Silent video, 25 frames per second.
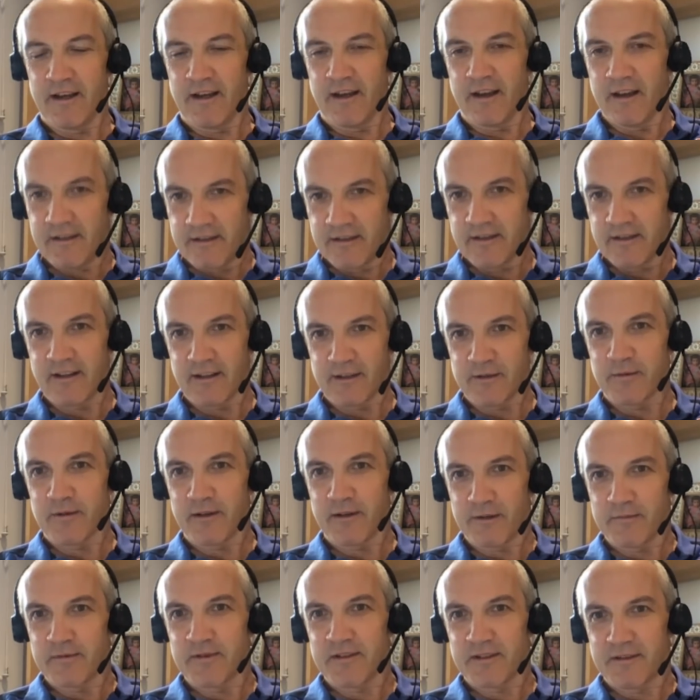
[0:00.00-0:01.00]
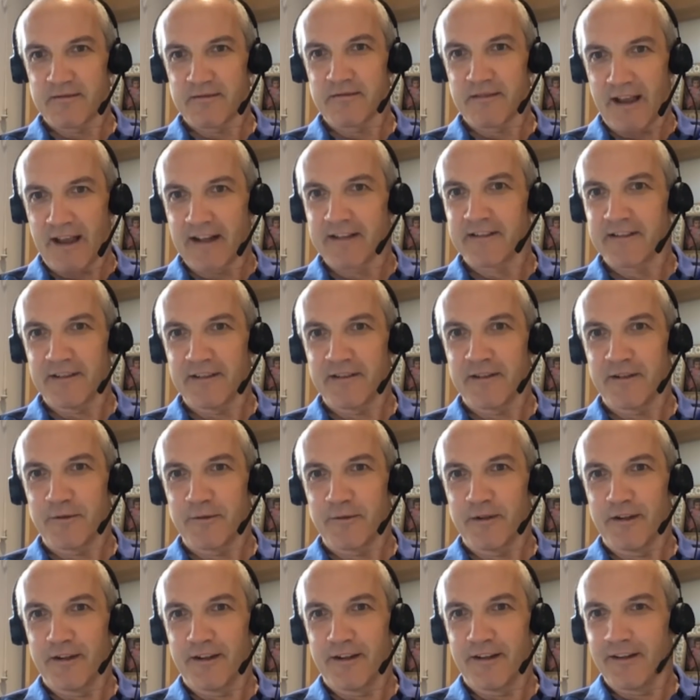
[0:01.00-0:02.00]
And he said, "That's what I had to
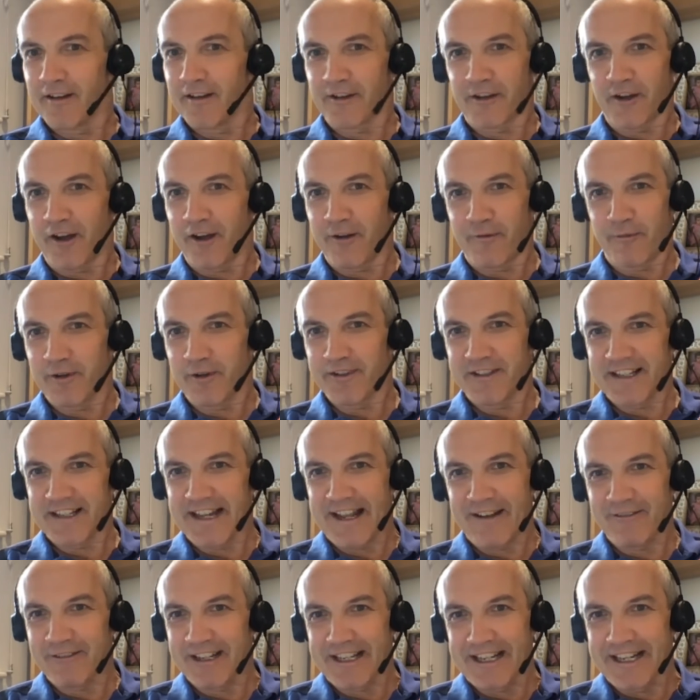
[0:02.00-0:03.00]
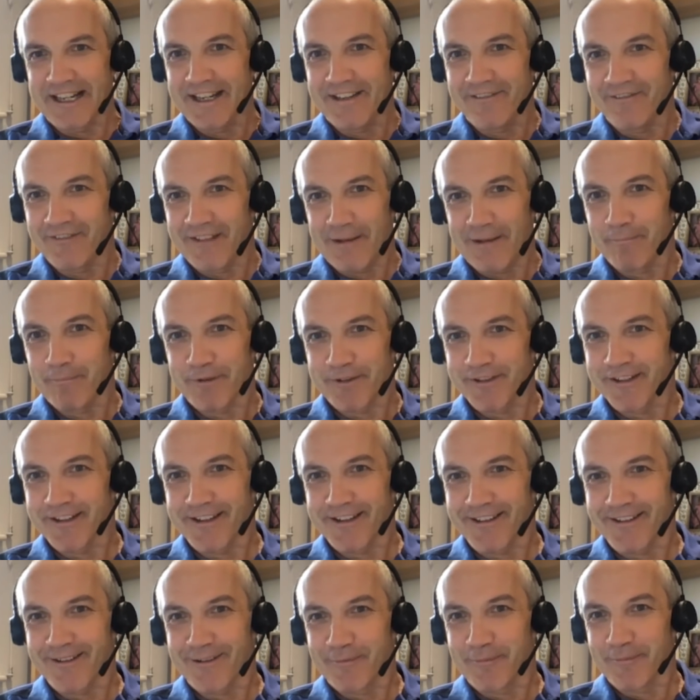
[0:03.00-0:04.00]
do. I wasn't allowed to leave that
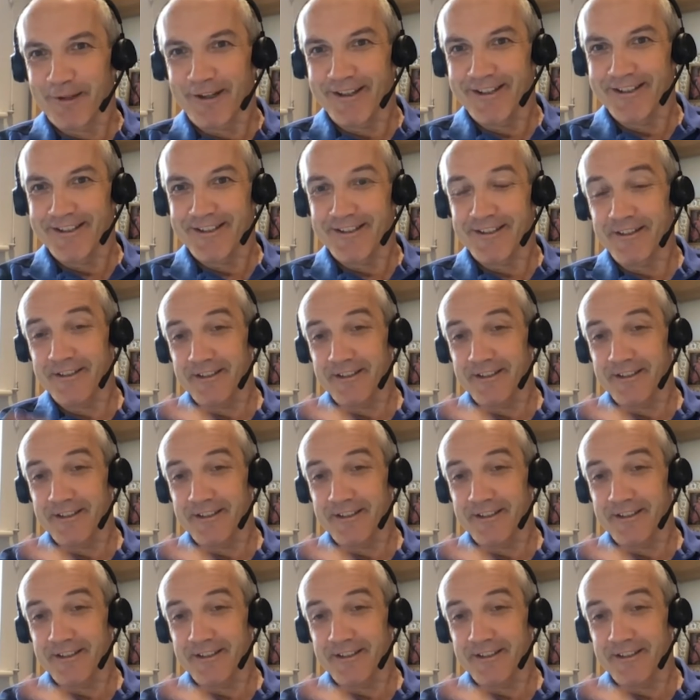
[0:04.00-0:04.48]
particular place."